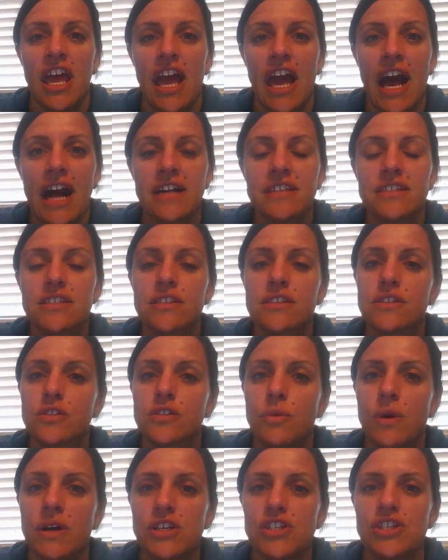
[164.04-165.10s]
asks
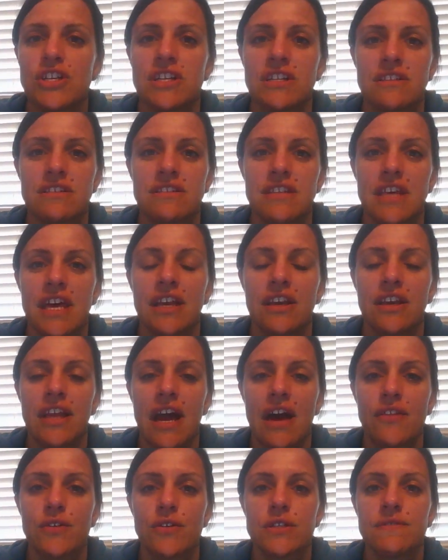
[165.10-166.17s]
questions and
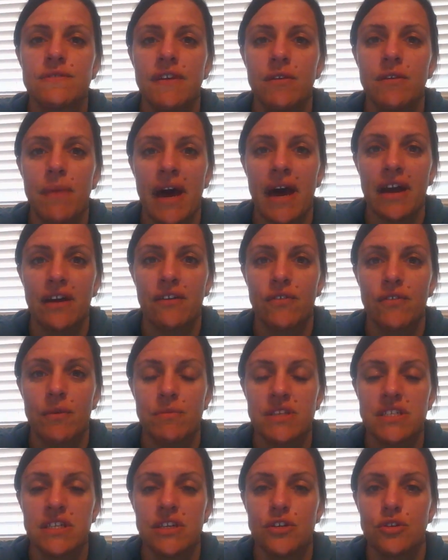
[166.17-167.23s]
gathers feedback from
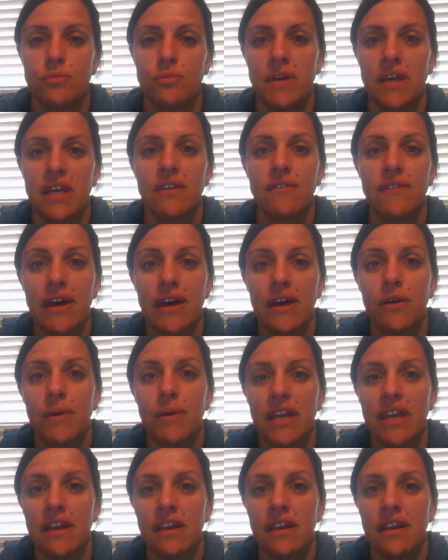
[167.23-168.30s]
the teacher being
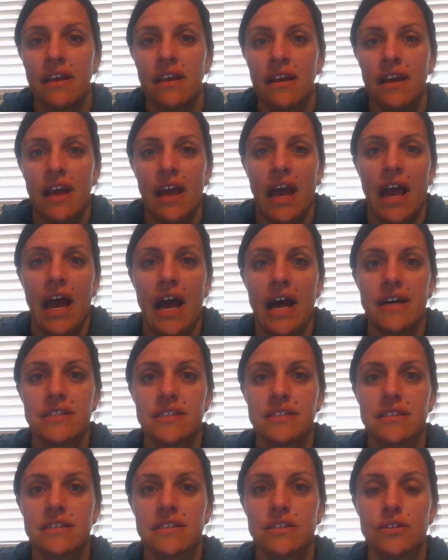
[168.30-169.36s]
evaluated,
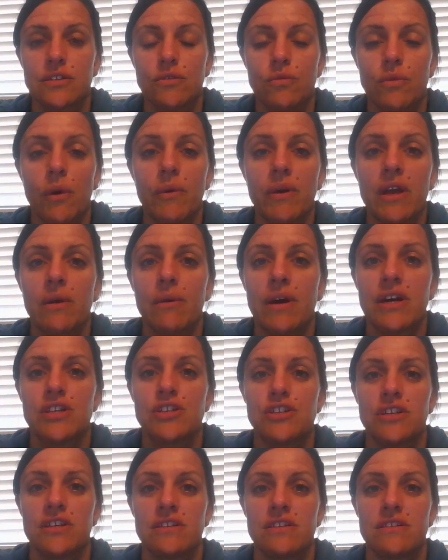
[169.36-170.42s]
asks growing
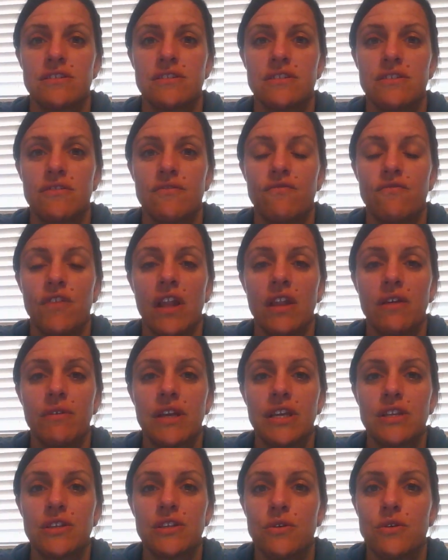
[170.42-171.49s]
questions
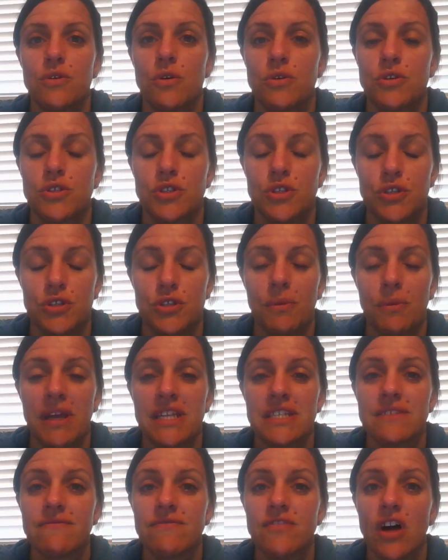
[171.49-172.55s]
following the
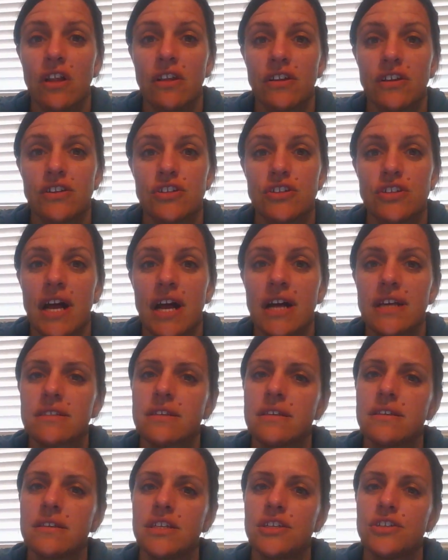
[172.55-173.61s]
domains of knowledge, to ask
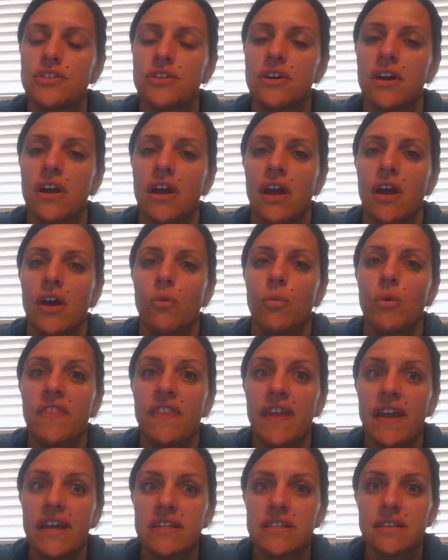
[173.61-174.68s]
a teacher what
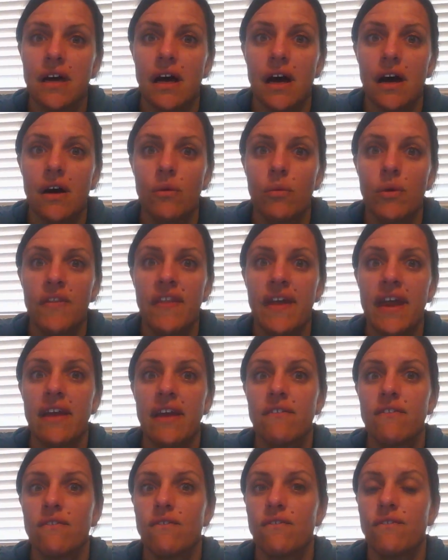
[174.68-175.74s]
they saw, what they
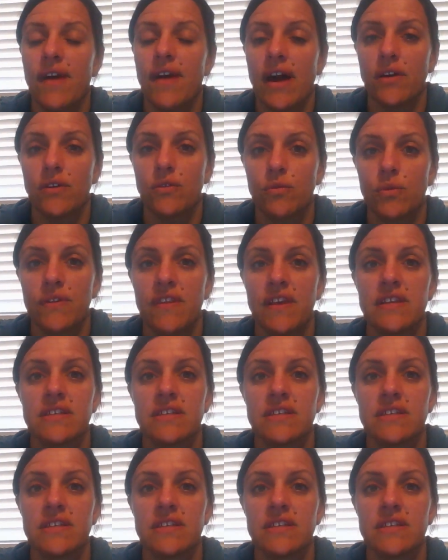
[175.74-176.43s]
found, what